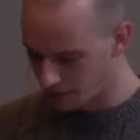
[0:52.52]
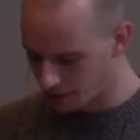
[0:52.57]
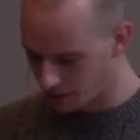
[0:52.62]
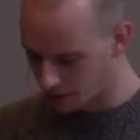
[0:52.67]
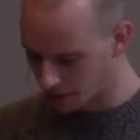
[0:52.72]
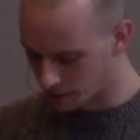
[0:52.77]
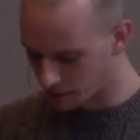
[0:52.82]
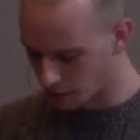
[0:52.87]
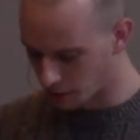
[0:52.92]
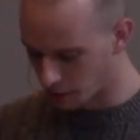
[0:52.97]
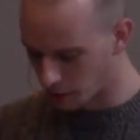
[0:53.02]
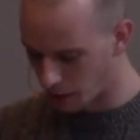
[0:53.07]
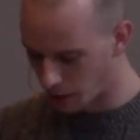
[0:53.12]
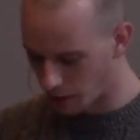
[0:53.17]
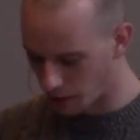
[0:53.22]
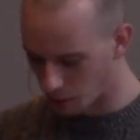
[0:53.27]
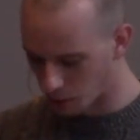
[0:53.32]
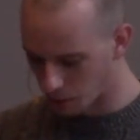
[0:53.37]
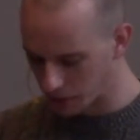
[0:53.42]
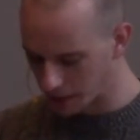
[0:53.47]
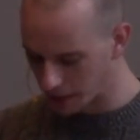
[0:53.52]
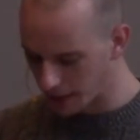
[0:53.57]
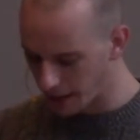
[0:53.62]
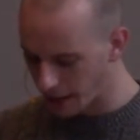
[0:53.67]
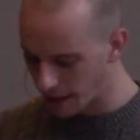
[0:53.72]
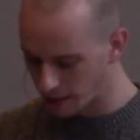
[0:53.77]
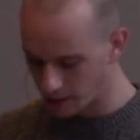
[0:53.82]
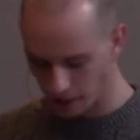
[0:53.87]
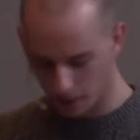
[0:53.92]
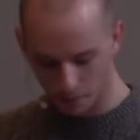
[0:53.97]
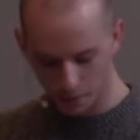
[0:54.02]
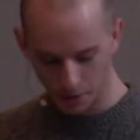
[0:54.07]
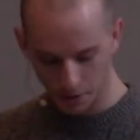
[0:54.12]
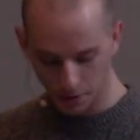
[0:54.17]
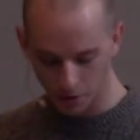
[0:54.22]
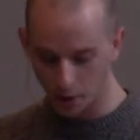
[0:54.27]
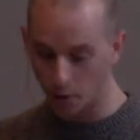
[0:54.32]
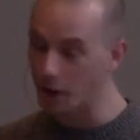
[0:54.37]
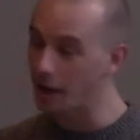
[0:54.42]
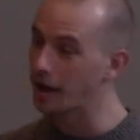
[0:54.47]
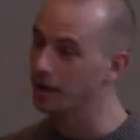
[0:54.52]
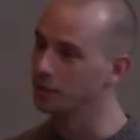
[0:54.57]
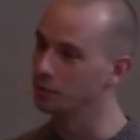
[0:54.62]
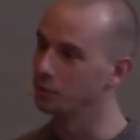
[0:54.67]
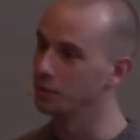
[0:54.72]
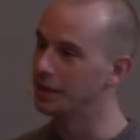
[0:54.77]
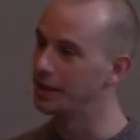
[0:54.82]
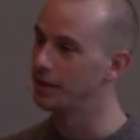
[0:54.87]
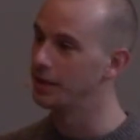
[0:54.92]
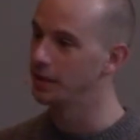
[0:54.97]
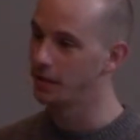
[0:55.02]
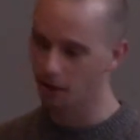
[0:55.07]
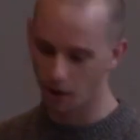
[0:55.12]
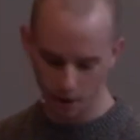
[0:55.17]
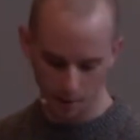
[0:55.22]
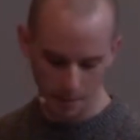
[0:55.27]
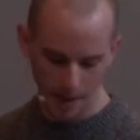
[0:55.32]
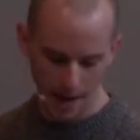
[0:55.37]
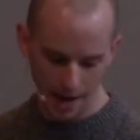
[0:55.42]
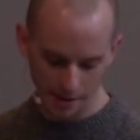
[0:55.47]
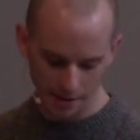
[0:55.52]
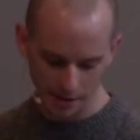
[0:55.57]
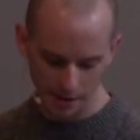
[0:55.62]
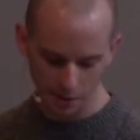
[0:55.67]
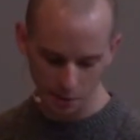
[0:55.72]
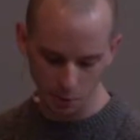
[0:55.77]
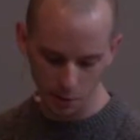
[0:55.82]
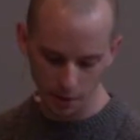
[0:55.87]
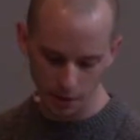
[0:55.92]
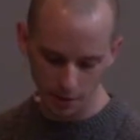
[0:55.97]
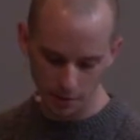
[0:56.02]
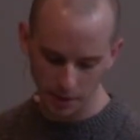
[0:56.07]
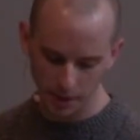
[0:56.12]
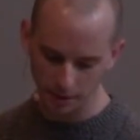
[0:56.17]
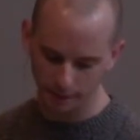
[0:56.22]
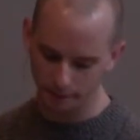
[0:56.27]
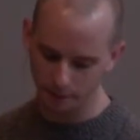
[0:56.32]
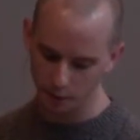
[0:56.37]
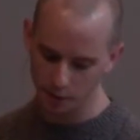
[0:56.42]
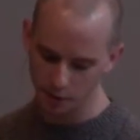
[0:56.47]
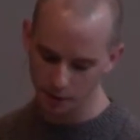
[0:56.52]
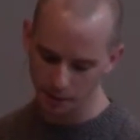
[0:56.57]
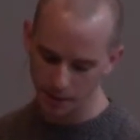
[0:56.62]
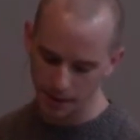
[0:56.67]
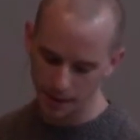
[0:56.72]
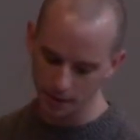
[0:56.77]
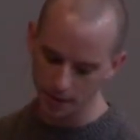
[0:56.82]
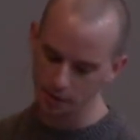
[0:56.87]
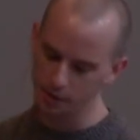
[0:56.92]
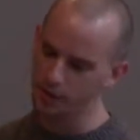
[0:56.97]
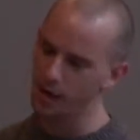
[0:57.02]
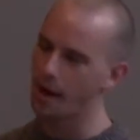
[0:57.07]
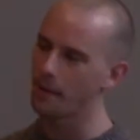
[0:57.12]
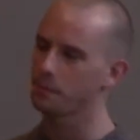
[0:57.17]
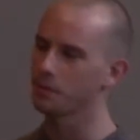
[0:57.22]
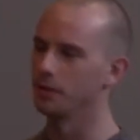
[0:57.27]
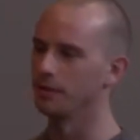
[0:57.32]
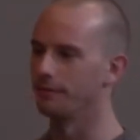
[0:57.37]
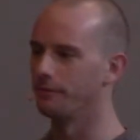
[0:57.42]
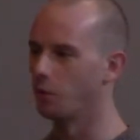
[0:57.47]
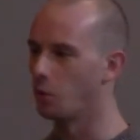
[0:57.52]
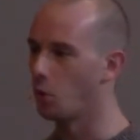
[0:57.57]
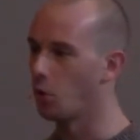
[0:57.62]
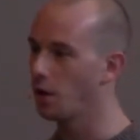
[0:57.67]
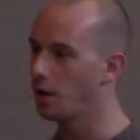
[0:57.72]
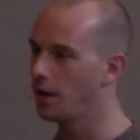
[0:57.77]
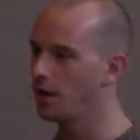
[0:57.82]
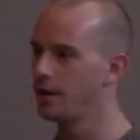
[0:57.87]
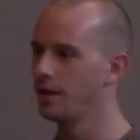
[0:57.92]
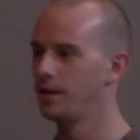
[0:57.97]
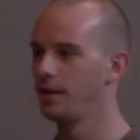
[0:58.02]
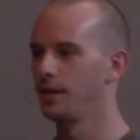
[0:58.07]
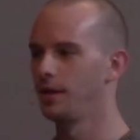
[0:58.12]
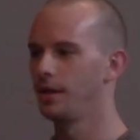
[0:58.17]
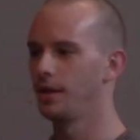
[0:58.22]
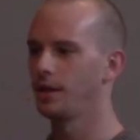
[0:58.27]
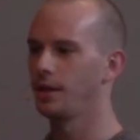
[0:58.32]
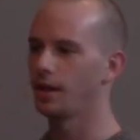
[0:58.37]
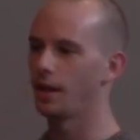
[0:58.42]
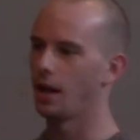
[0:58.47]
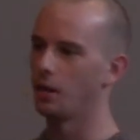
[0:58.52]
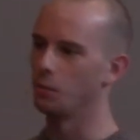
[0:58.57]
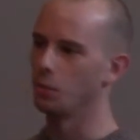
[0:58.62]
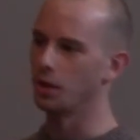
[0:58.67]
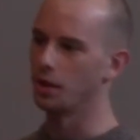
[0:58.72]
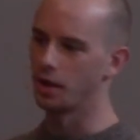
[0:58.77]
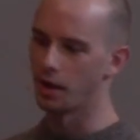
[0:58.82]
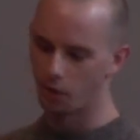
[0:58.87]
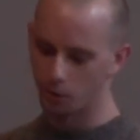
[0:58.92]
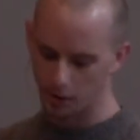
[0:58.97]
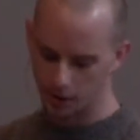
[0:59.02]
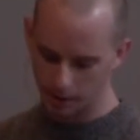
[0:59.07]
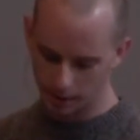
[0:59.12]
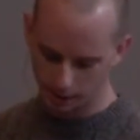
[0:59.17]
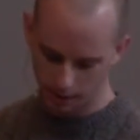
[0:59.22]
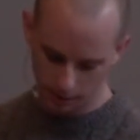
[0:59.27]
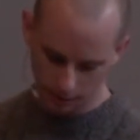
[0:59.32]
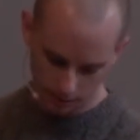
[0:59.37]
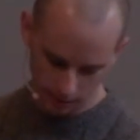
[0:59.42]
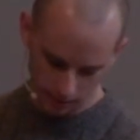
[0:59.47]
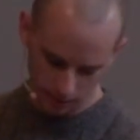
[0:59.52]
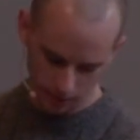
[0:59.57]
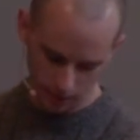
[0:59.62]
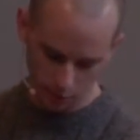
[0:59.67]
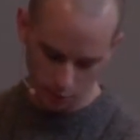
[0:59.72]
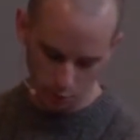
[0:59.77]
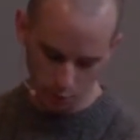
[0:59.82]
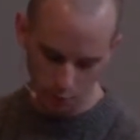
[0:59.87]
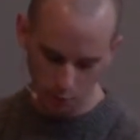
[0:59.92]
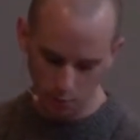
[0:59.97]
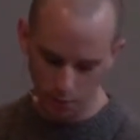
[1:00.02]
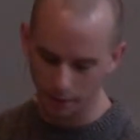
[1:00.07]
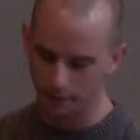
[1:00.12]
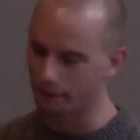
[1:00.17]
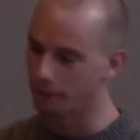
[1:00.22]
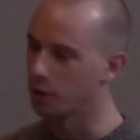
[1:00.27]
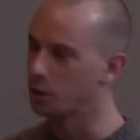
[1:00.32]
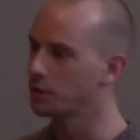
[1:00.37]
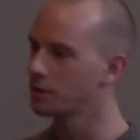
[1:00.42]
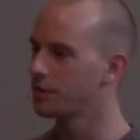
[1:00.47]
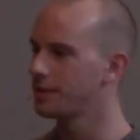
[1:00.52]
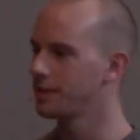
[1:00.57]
So uh, with that, I'm going to go ahead and read our passage. We're going to be in 1 Peter chapter 4, and we're going through the first